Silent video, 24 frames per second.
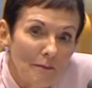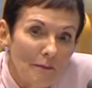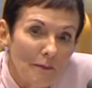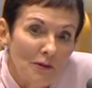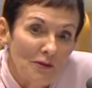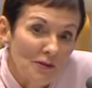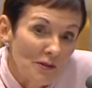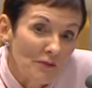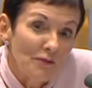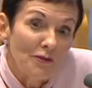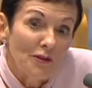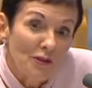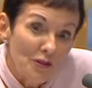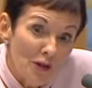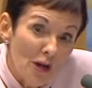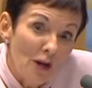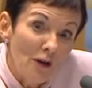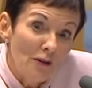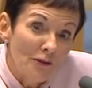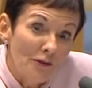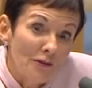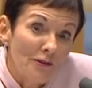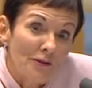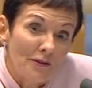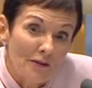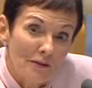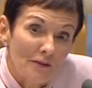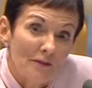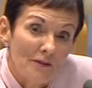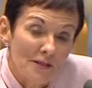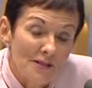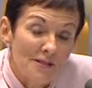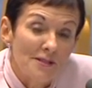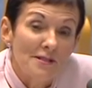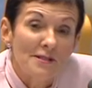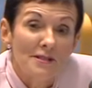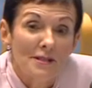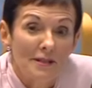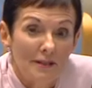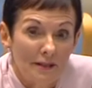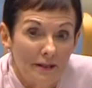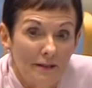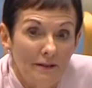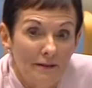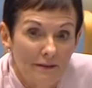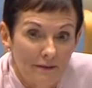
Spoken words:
because if you don't, there's a stick.